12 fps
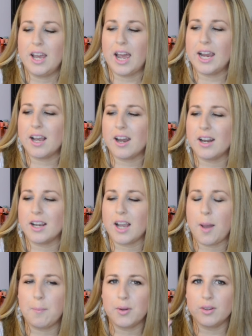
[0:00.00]
I got a
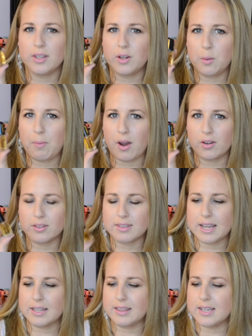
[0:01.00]
couple little bottles
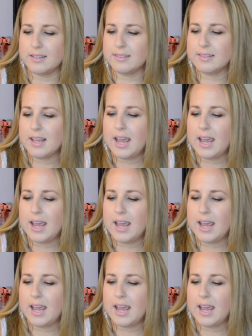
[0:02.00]
like this,